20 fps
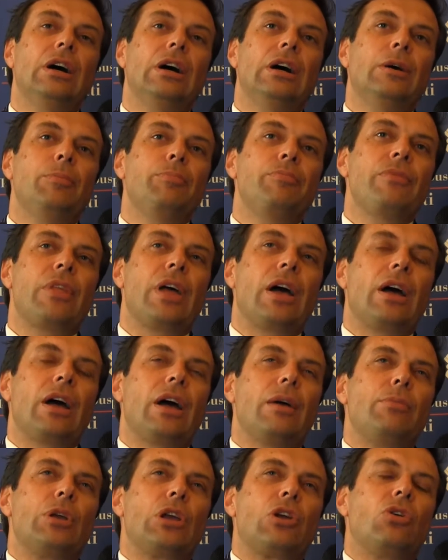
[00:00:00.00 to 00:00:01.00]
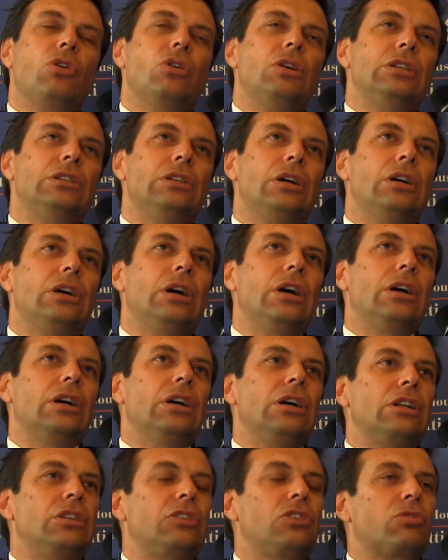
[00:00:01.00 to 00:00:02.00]
Abby Cohen
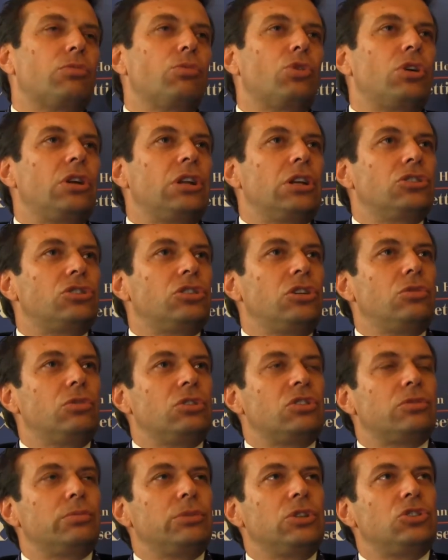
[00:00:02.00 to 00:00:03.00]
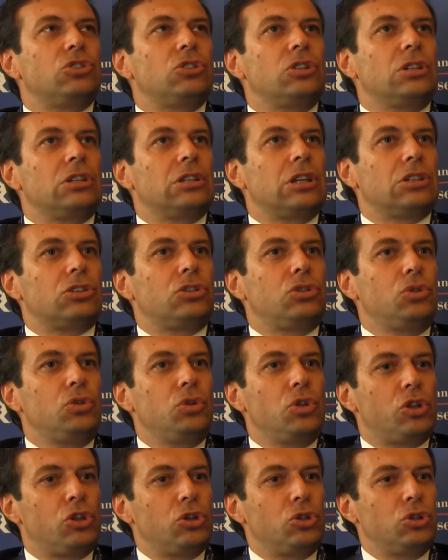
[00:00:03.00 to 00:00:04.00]
this morning, she was mentioning that
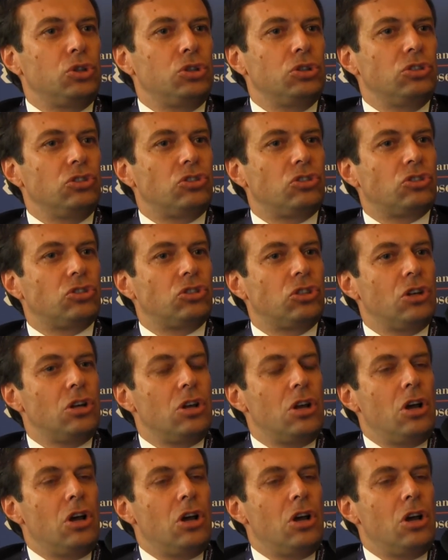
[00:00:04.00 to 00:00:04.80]
two-thirds